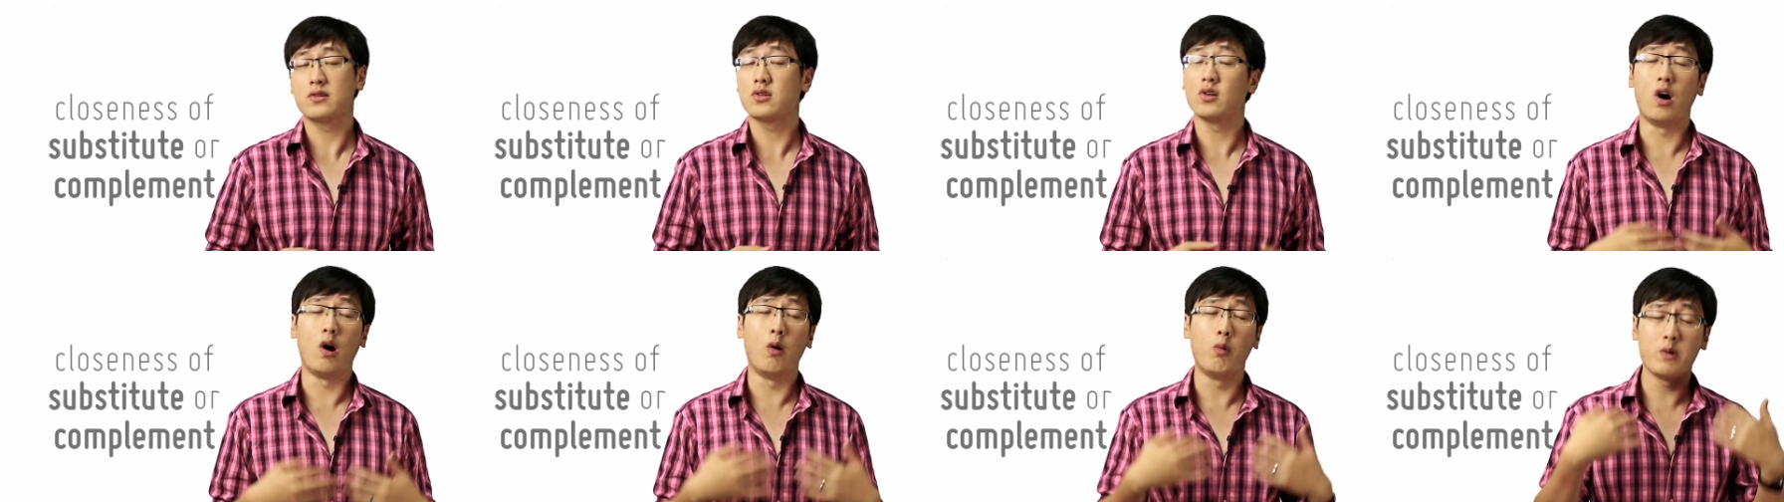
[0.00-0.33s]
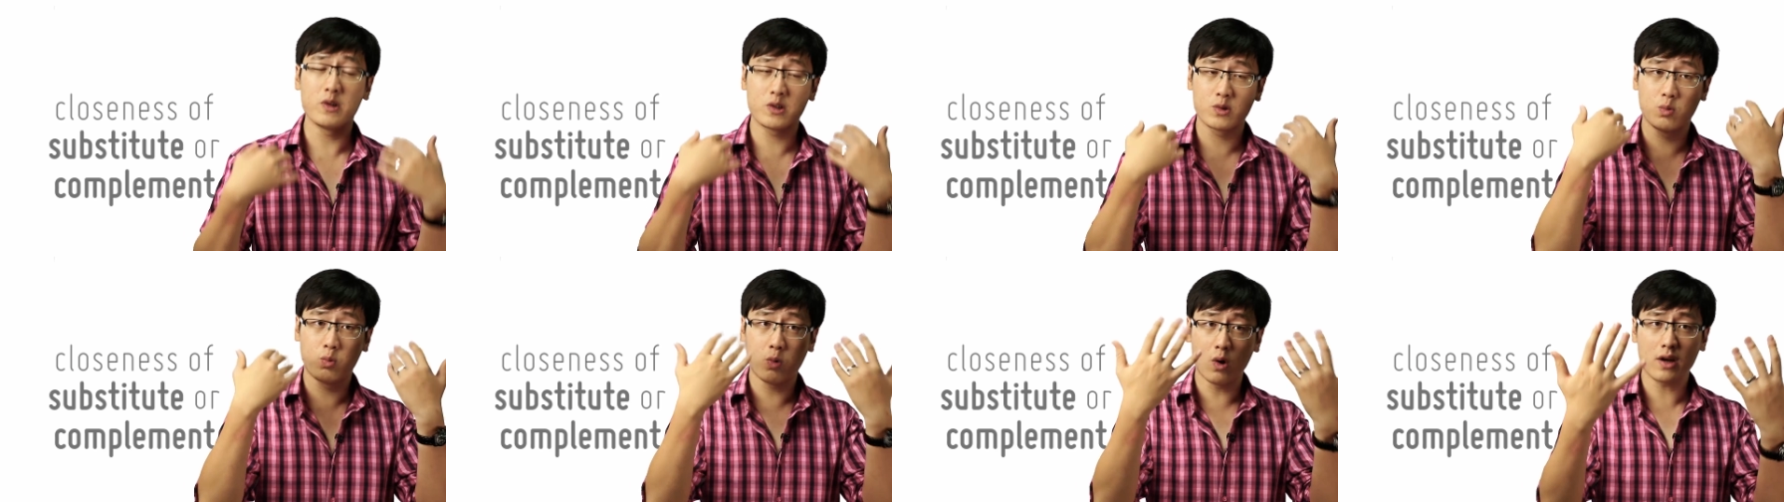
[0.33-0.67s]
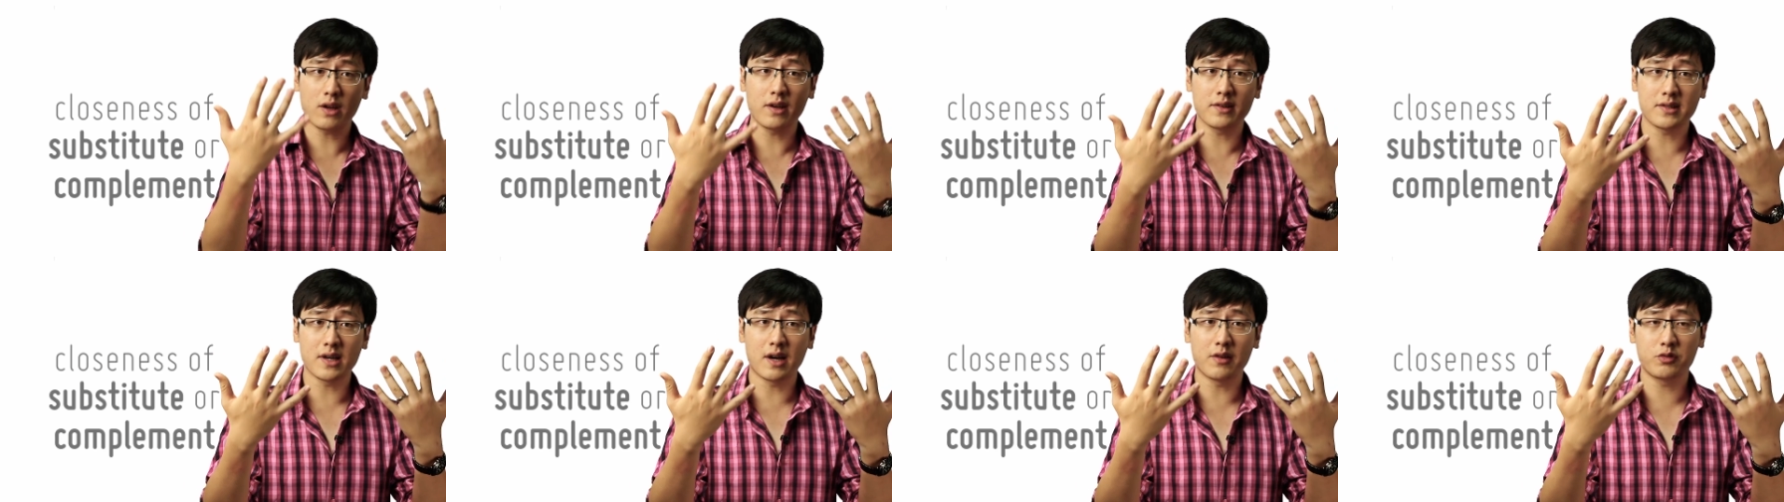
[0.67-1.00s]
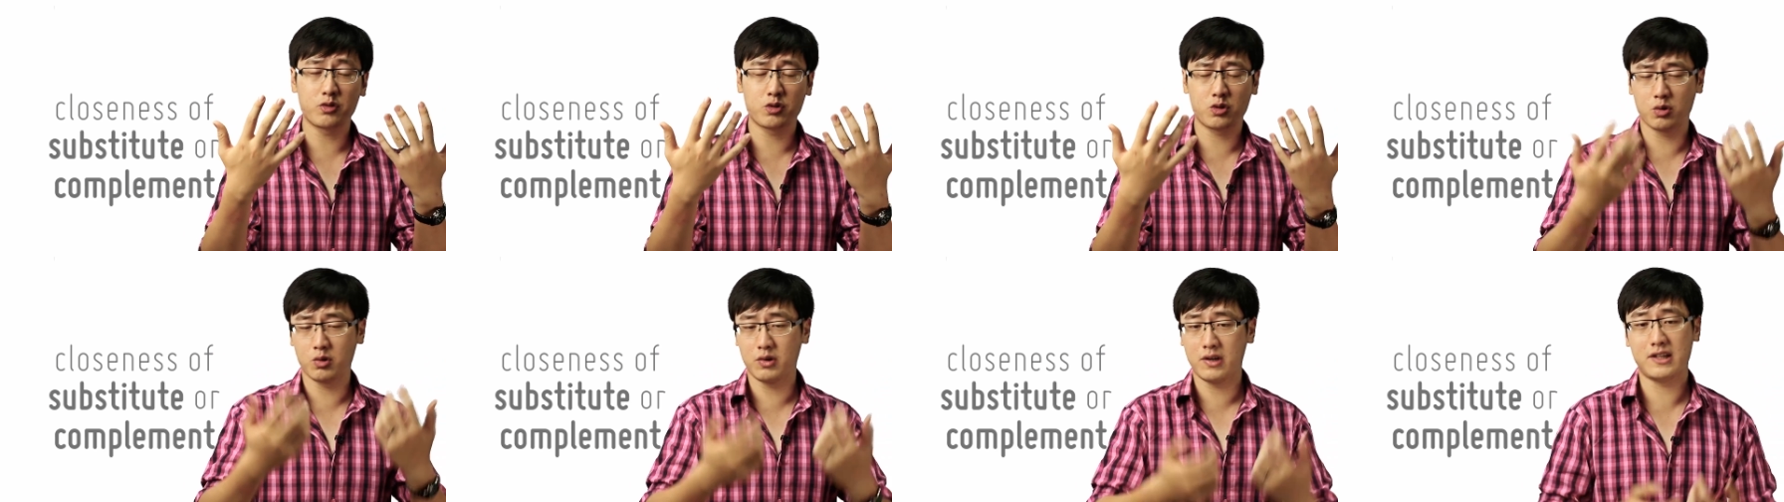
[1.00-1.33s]
So always walk
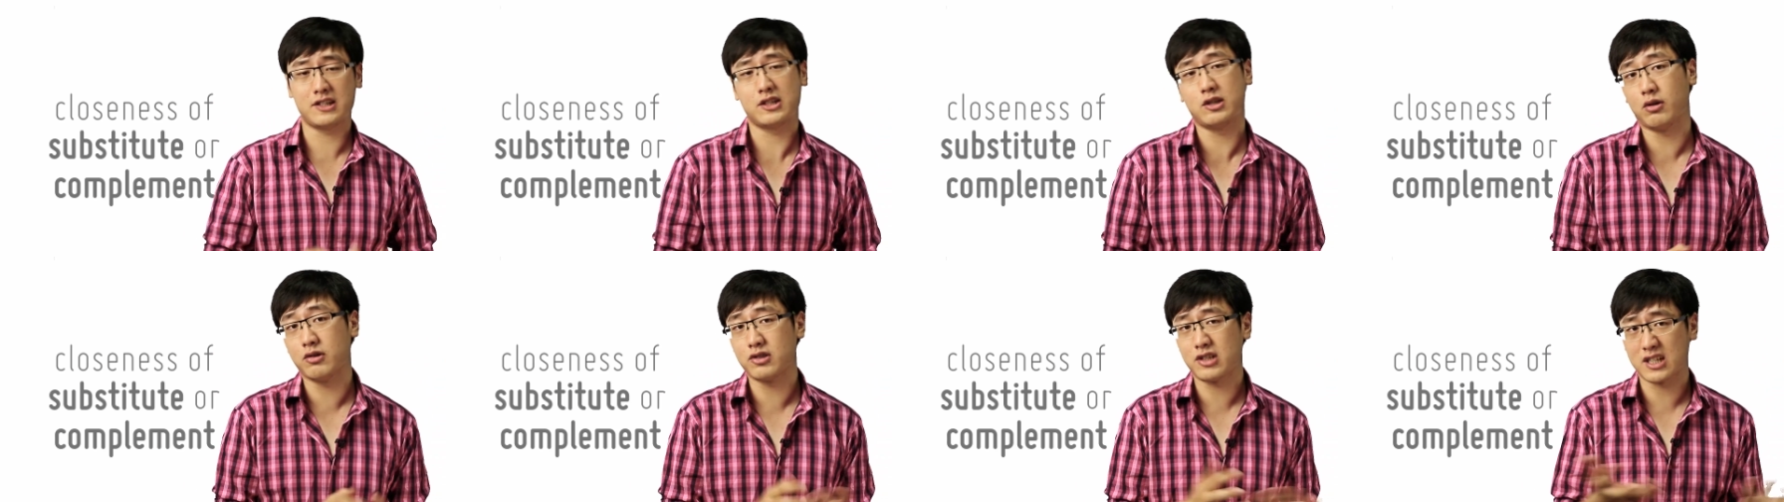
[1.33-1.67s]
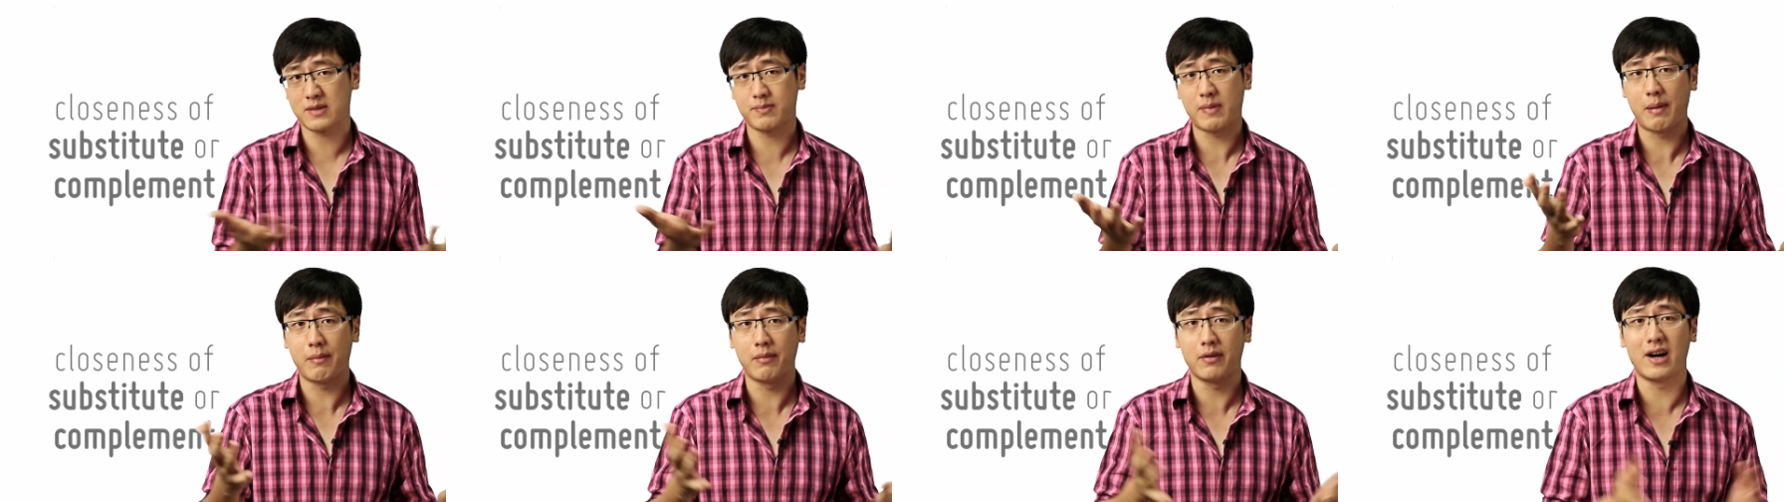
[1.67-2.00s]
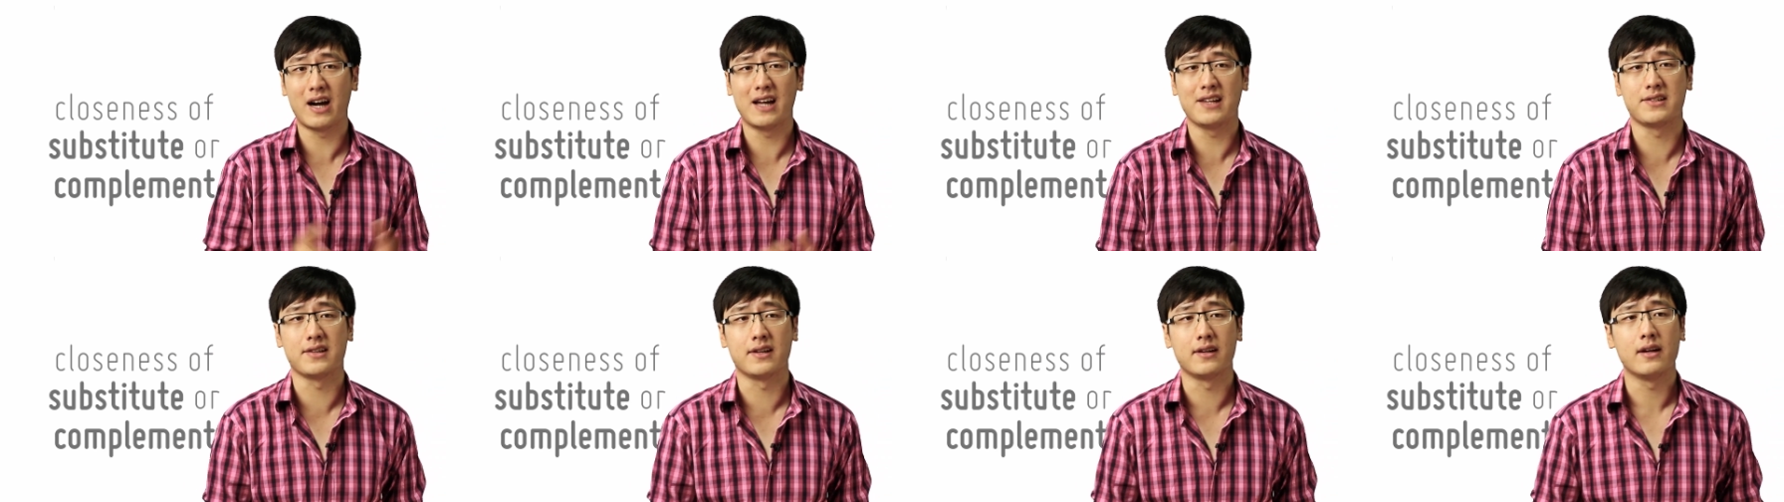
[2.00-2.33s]
yourself through this, don't just memorize